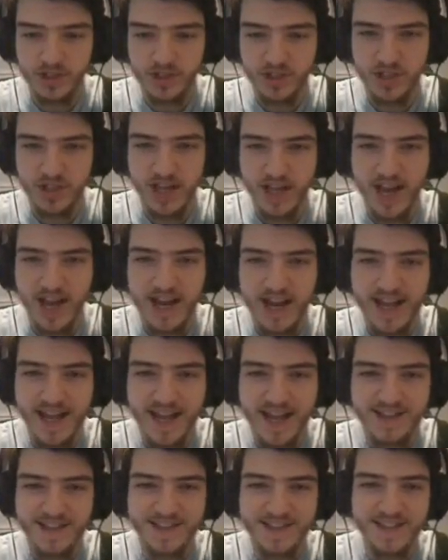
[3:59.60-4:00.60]

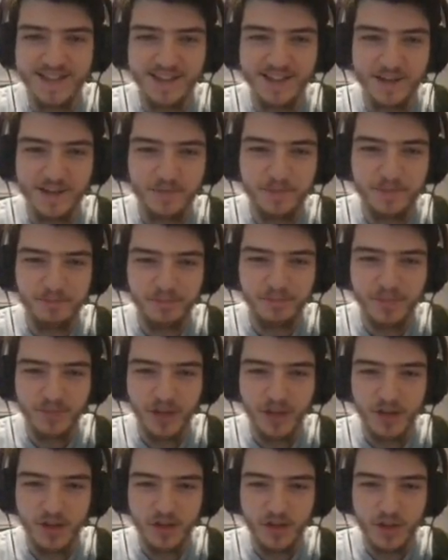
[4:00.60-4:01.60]
Idiot.
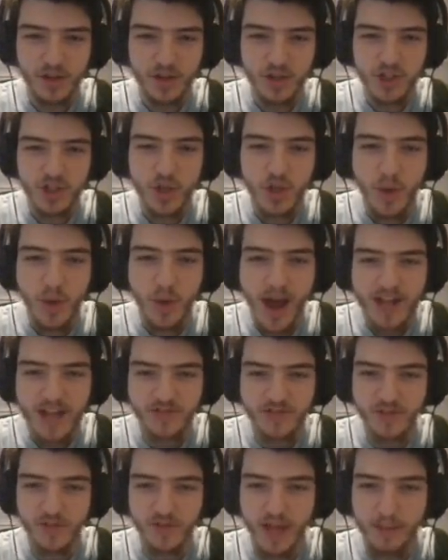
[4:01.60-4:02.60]
You asked
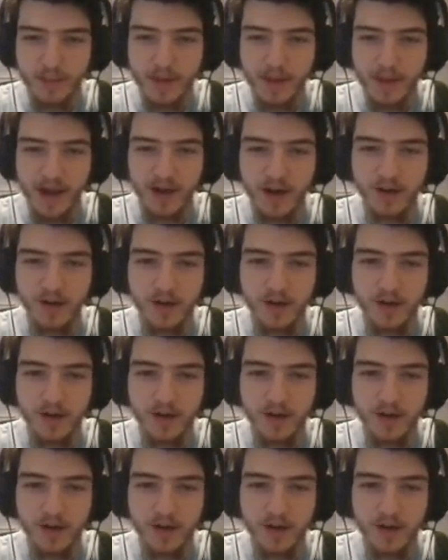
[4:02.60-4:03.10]
for that, pal.